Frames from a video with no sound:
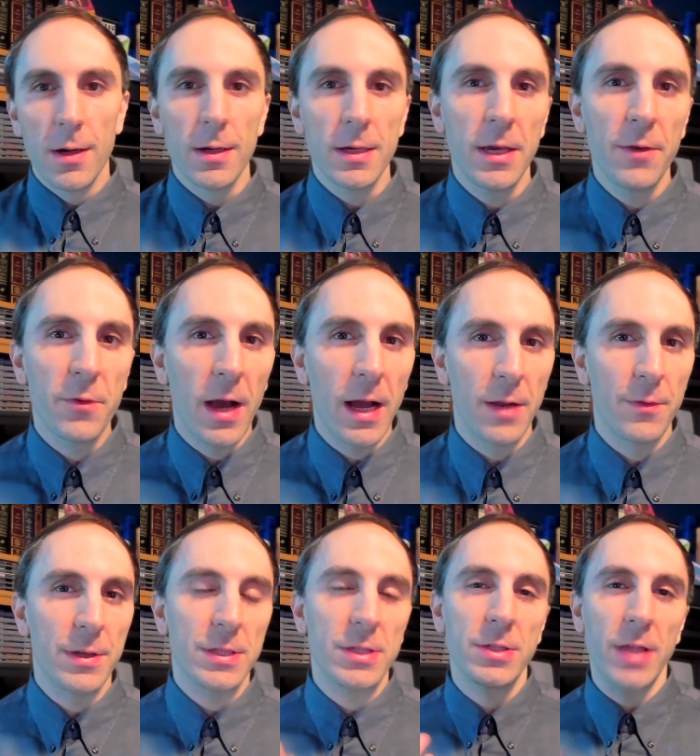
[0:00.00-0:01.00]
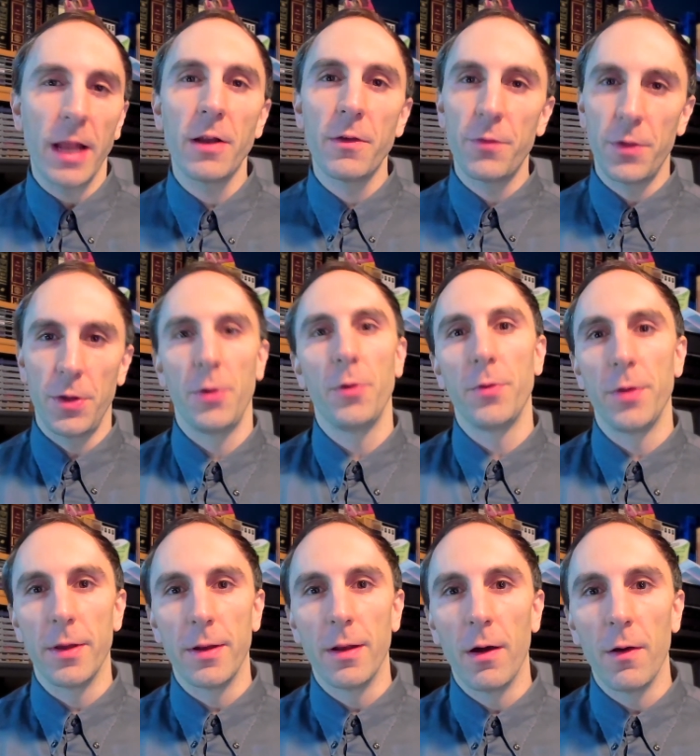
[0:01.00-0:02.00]
give kind of a state of the
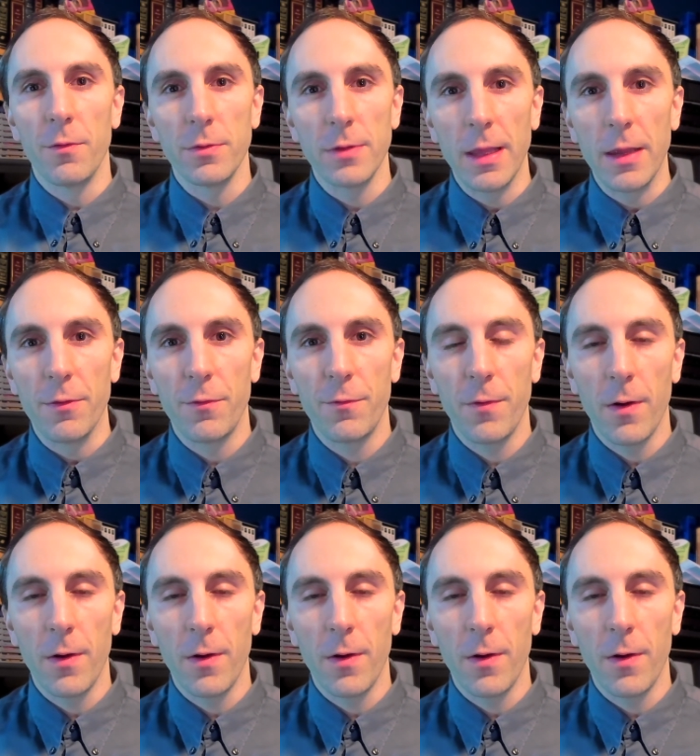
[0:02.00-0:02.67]
union of LEAF,